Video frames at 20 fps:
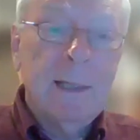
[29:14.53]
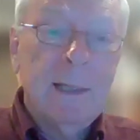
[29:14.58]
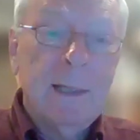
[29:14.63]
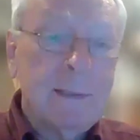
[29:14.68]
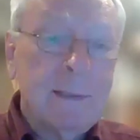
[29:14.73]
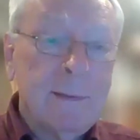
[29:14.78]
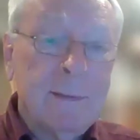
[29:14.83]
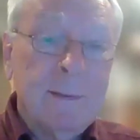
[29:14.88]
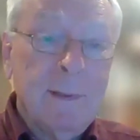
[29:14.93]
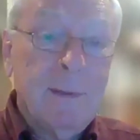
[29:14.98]

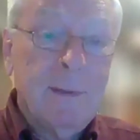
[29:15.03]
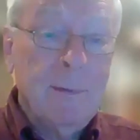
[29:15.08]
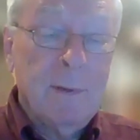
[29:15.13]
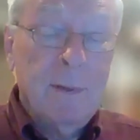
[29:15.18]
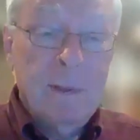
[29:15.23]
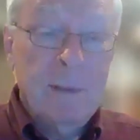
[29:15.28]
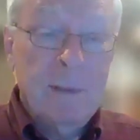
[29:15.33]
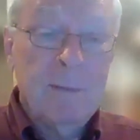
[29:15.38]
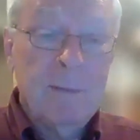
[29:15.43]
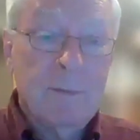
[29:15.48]
guys,
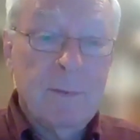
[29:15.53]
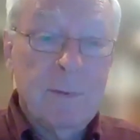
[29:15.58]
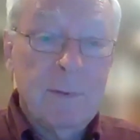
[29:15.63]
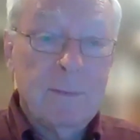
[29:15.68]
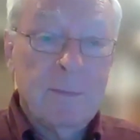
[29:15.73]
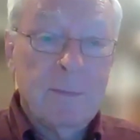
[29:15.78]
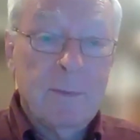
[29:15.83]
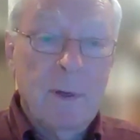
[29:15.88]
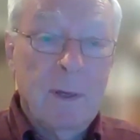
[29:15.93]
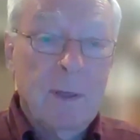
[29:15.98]

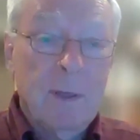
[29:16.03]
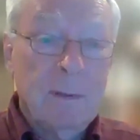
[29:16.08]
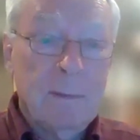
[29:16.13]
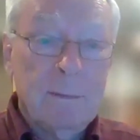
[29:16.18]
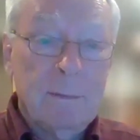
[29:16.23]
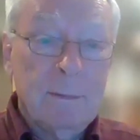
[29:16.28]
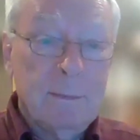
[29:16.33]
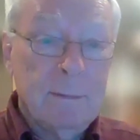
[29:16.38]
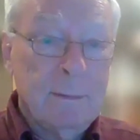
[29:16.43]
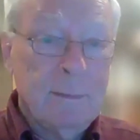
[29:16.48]
you've
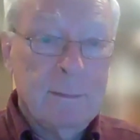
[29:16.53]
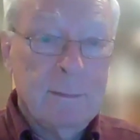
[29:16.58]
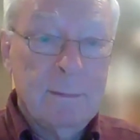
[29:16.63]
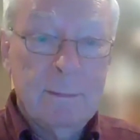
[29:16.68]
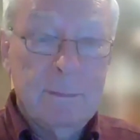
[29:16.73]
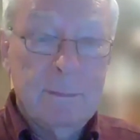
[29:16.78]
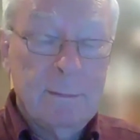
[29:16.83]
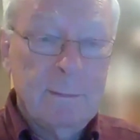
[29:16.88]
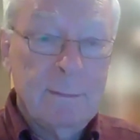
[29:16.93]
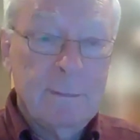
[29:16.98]
gone
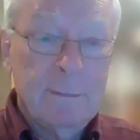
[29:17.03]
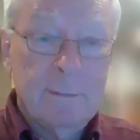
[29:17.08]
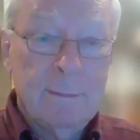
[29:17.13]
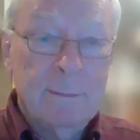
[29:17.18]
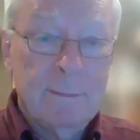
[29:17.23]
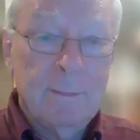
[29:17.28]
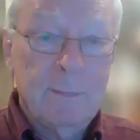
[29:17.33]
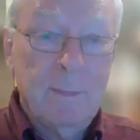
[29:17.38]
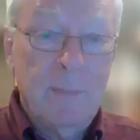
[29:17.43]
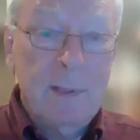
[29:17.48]

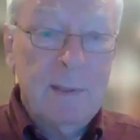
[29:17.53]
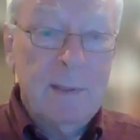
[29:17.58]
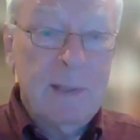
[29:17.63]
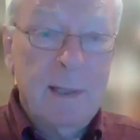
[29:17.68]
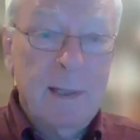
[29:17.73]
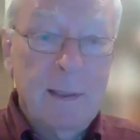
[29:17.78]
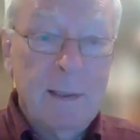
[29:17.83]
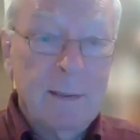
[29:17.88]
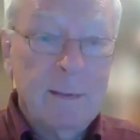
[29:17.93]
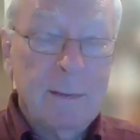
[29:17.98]
much
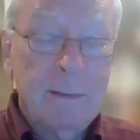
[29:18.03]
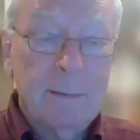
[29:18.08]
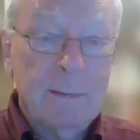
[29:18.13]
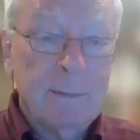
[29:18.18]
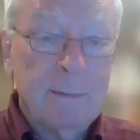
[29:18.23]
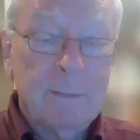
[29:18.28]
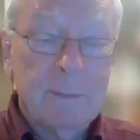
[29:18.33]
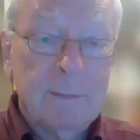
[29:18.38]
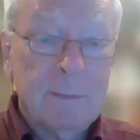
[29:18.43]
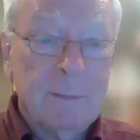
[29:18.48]
higher
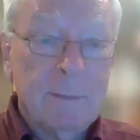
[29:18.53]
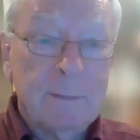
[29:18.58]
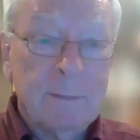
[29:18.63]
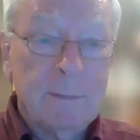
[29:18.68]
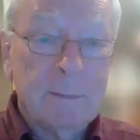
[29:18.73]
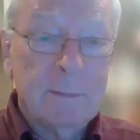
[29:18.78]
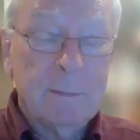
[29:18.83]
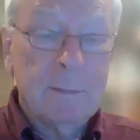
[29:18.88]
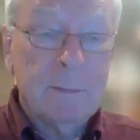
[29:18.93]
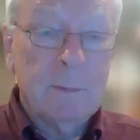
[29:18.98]
than
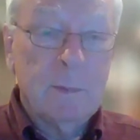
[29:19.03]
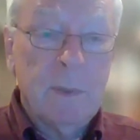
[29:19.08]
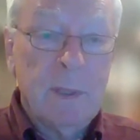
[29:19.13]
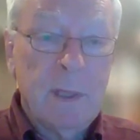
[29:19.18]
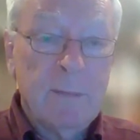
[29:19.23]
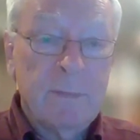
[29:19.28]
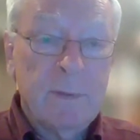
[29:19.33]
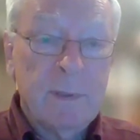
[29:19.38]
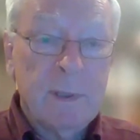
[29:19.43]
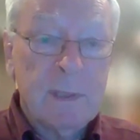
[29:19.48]

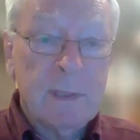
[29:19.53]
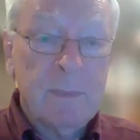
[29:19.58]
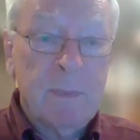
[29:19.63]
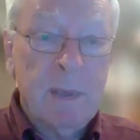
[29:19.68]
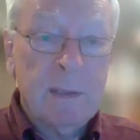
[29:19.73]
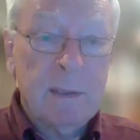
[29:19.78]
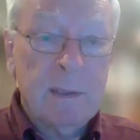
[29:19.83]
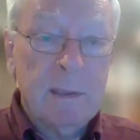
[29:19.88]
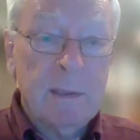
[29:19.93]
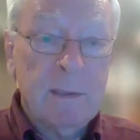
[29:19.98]
we ever
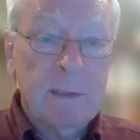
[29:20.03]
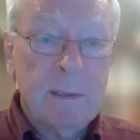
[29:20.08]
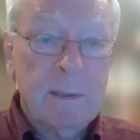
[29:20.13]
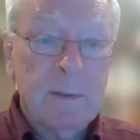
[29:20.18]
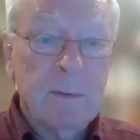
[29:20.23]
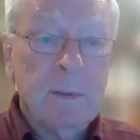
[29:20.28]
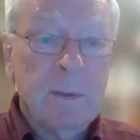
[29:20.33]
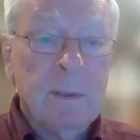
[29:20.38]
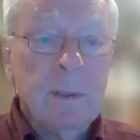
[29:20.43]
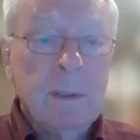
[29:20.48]
expected.
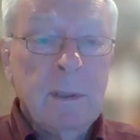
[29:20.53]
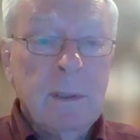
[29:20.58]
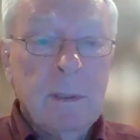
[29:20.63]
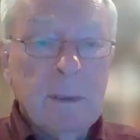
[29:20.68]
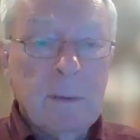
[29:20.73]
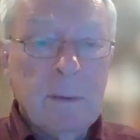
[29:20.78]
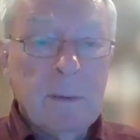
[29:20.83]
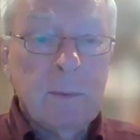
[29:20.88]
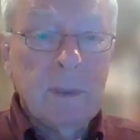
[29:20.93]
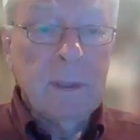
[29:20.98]
So
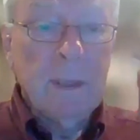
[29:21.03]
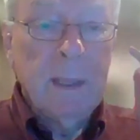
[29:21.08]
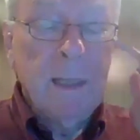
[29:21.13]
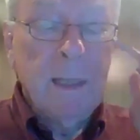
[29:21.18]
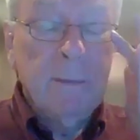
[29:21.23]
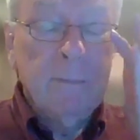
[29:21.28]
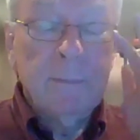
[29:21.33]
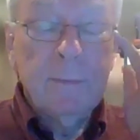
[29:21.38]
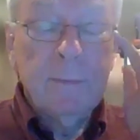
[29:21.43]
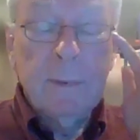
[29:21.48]
we'll
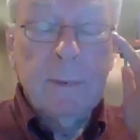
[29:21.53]
have,